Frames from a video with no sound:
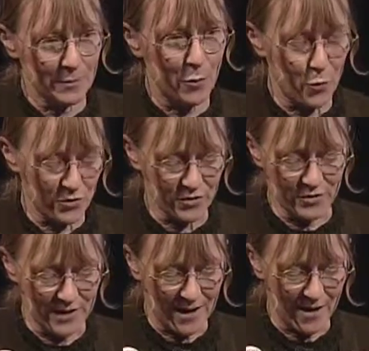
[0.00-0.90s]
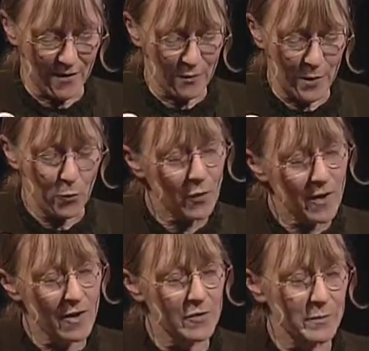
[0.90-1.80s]
little portions out of them, and
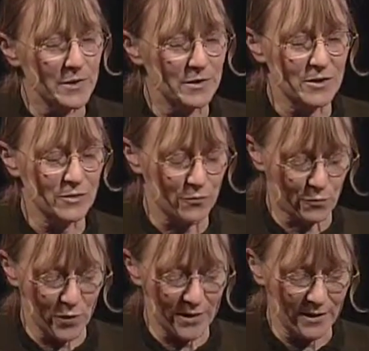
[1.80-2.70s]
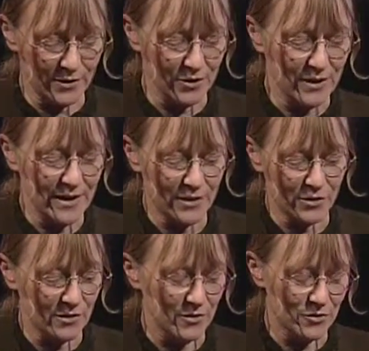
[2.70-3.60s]
one of them is just really good, and
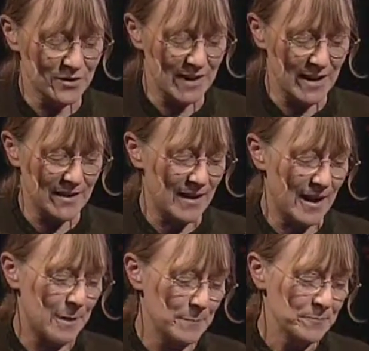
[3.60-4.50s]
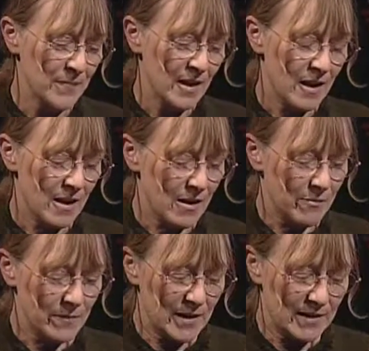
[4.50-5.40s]
you'll understand that.
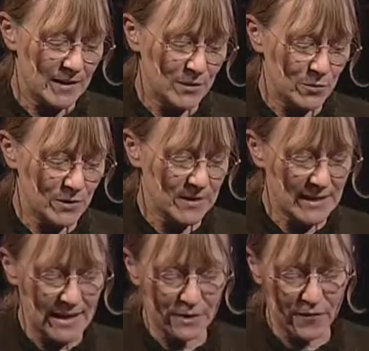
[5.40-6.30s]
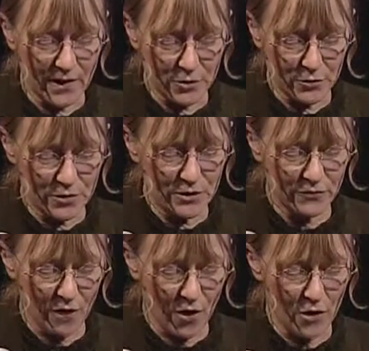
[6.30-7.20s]
Um, it, this one says
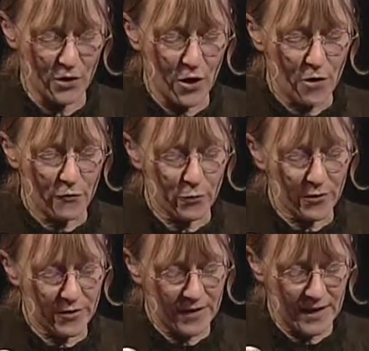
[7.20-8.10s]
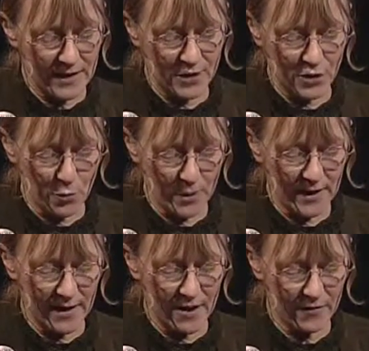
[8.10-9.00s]
Veterans fought for the things so
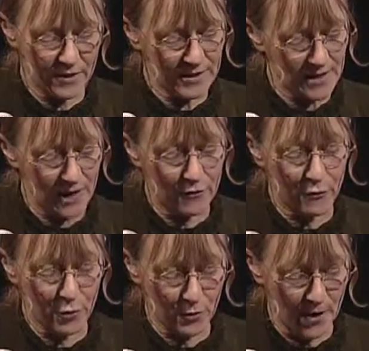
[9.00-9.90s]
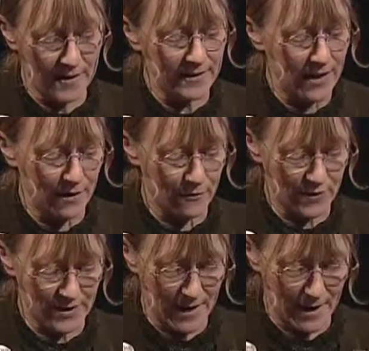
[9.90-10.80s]
many of us take for granted
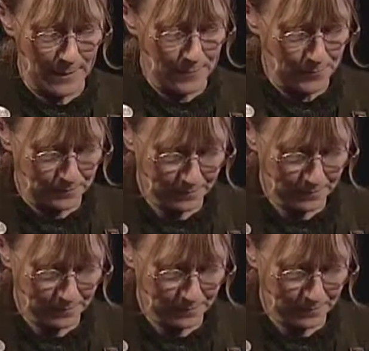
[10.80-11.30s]
every day.